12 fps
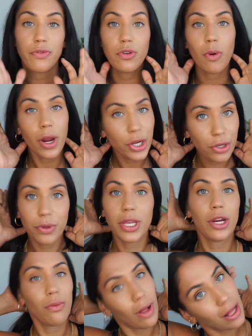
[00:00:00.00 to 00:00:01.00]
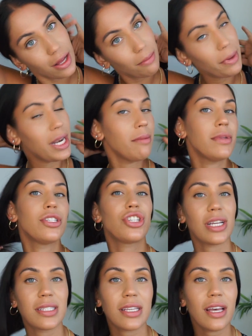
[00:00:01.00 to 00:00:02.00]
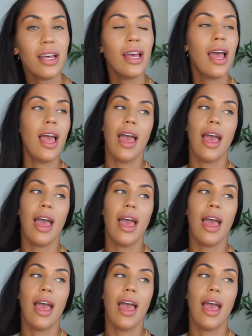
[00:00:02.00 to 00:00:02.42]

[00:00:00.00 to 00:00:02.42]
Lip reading: If you are new here, welcome. My name is Jessica